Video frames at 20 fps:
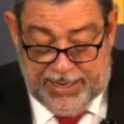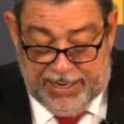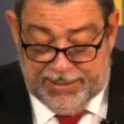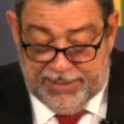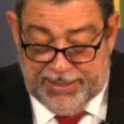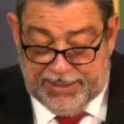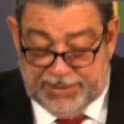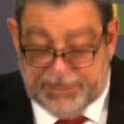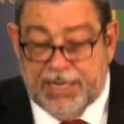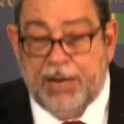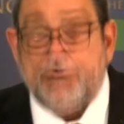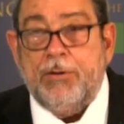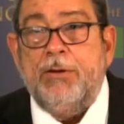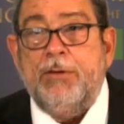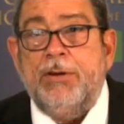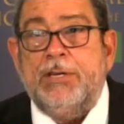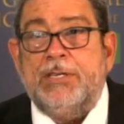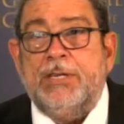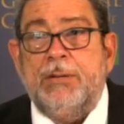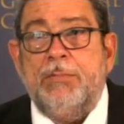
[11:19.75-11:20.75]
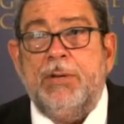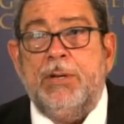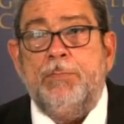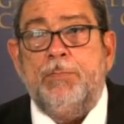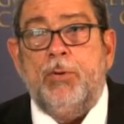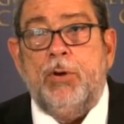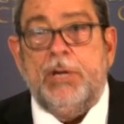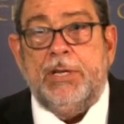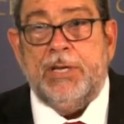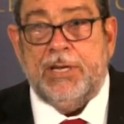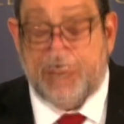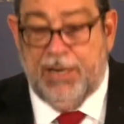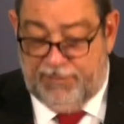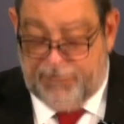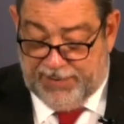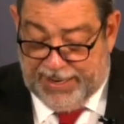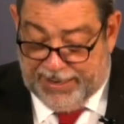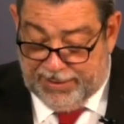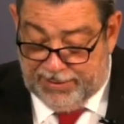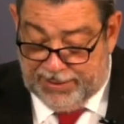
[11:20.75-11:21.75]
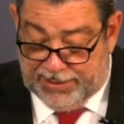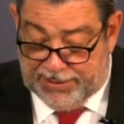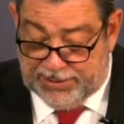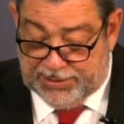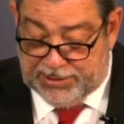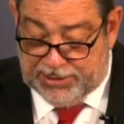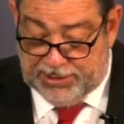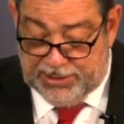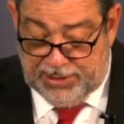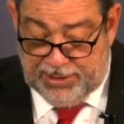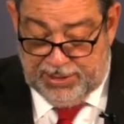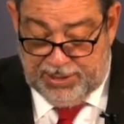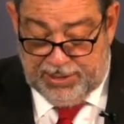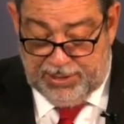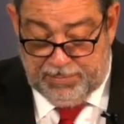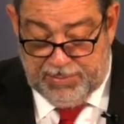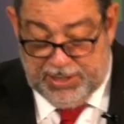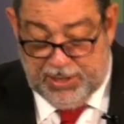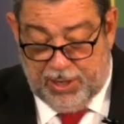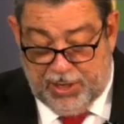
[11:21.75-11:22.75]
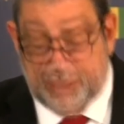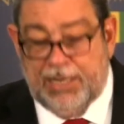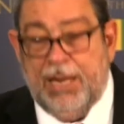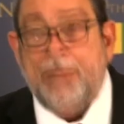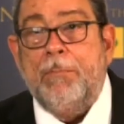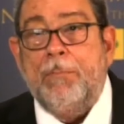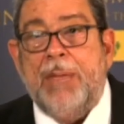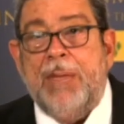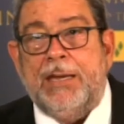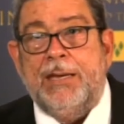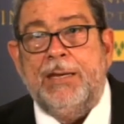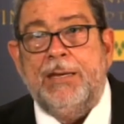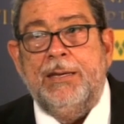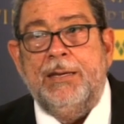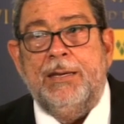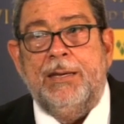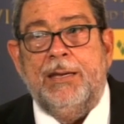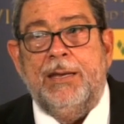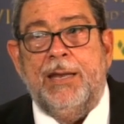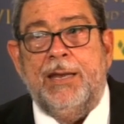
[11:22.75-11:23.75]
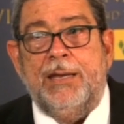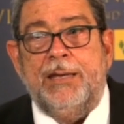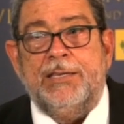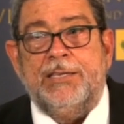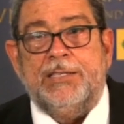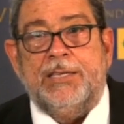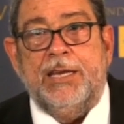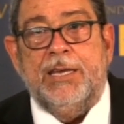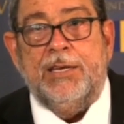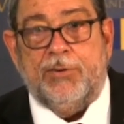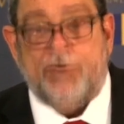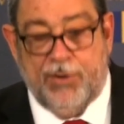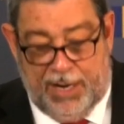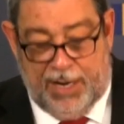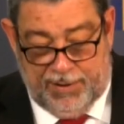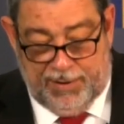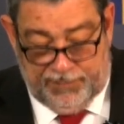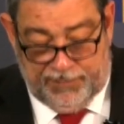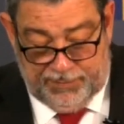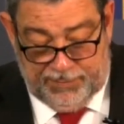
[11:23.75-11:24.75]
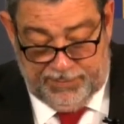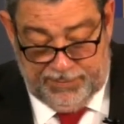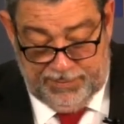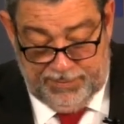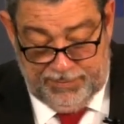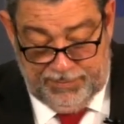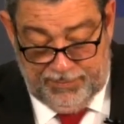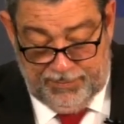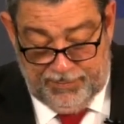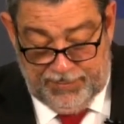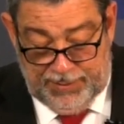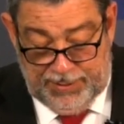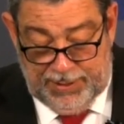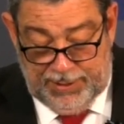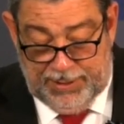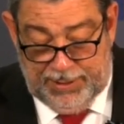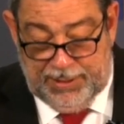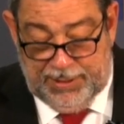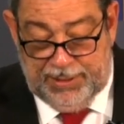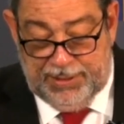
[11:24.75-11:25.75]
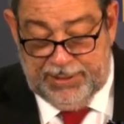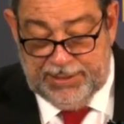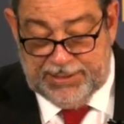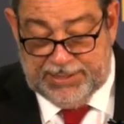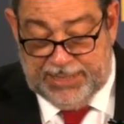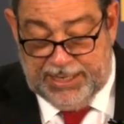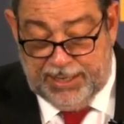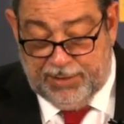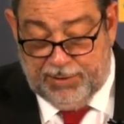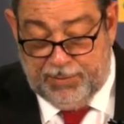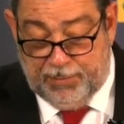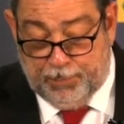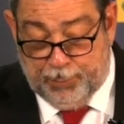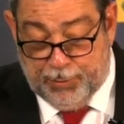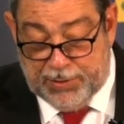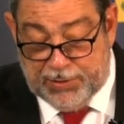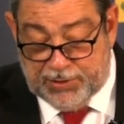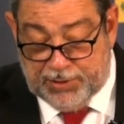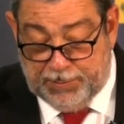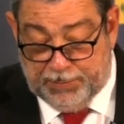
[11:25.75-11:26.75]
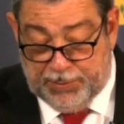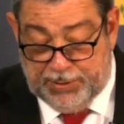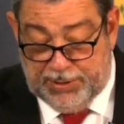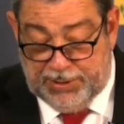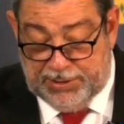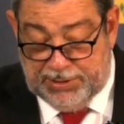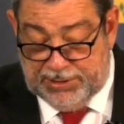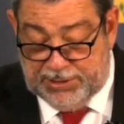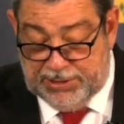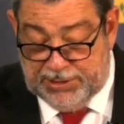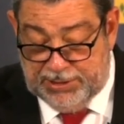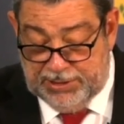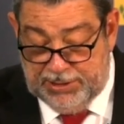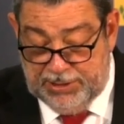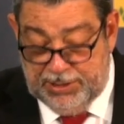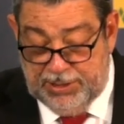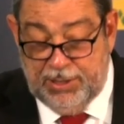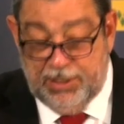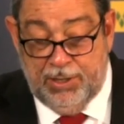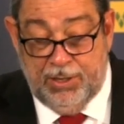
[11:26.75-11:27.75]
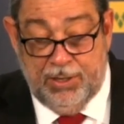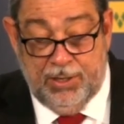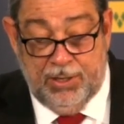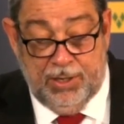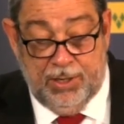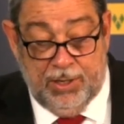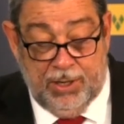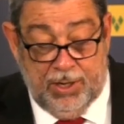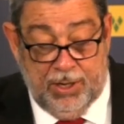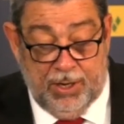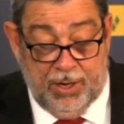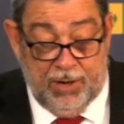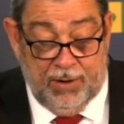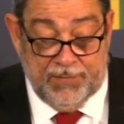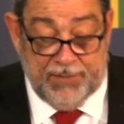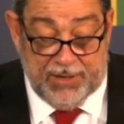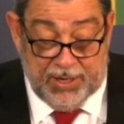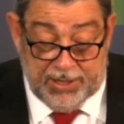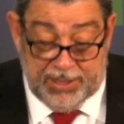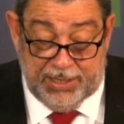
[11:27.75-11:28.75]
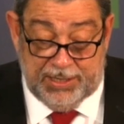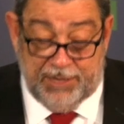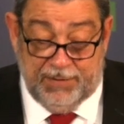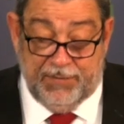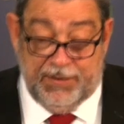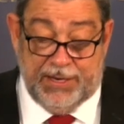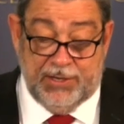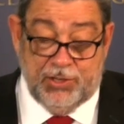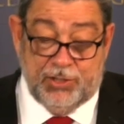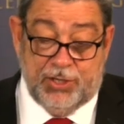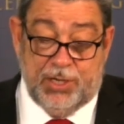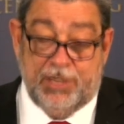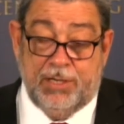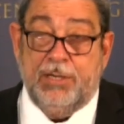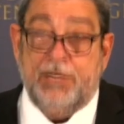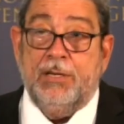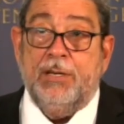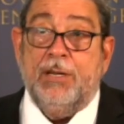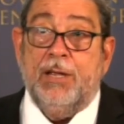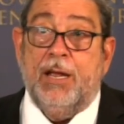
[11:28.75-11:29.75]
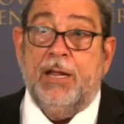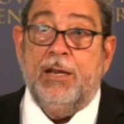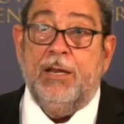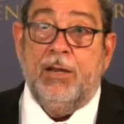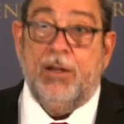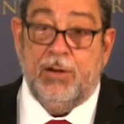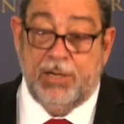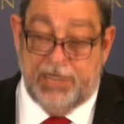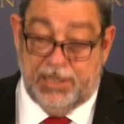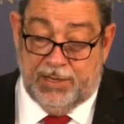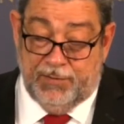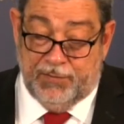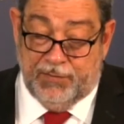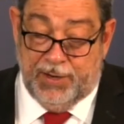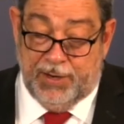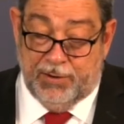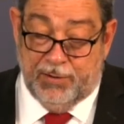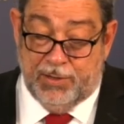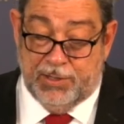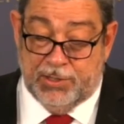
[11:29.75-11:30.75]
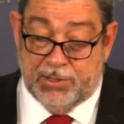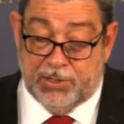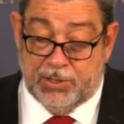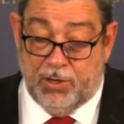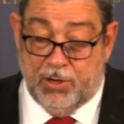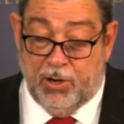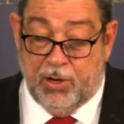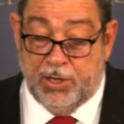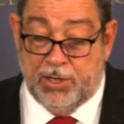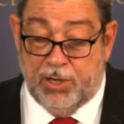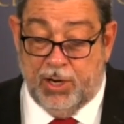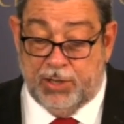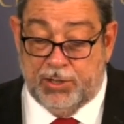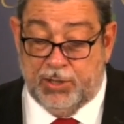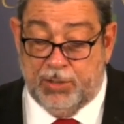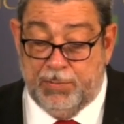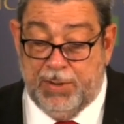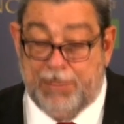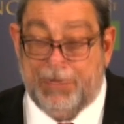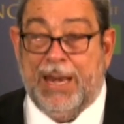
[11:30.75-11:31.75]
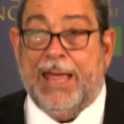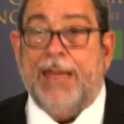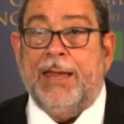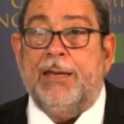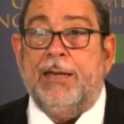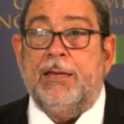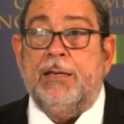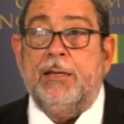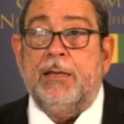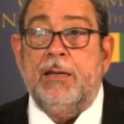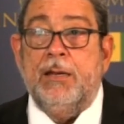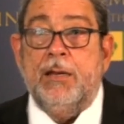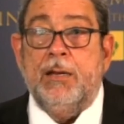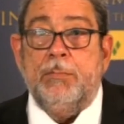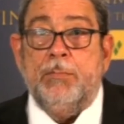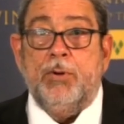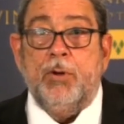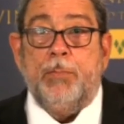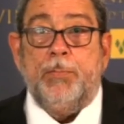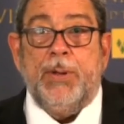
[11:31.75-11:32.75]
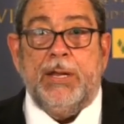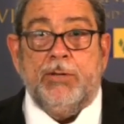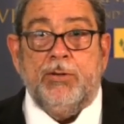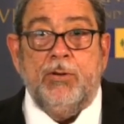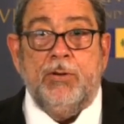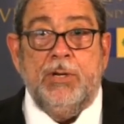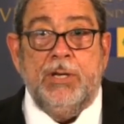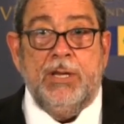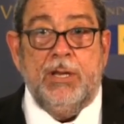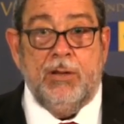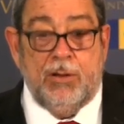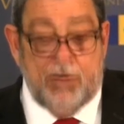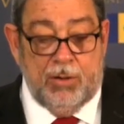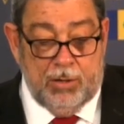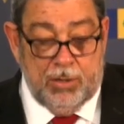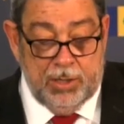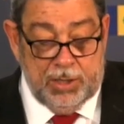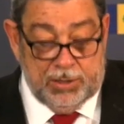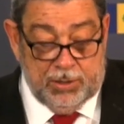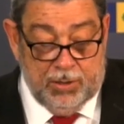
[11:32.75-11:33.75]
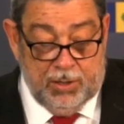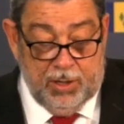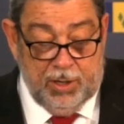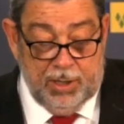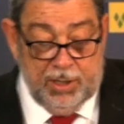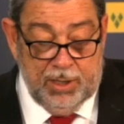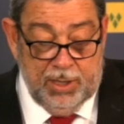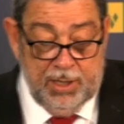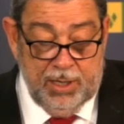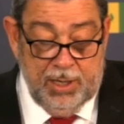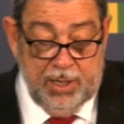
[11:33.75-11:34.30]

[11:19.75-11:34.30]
and that terrorism and political violence be not embedded in any statecraft. The sacred principles of non-intervention and non-interference ought not to be blind, perpetually or at all,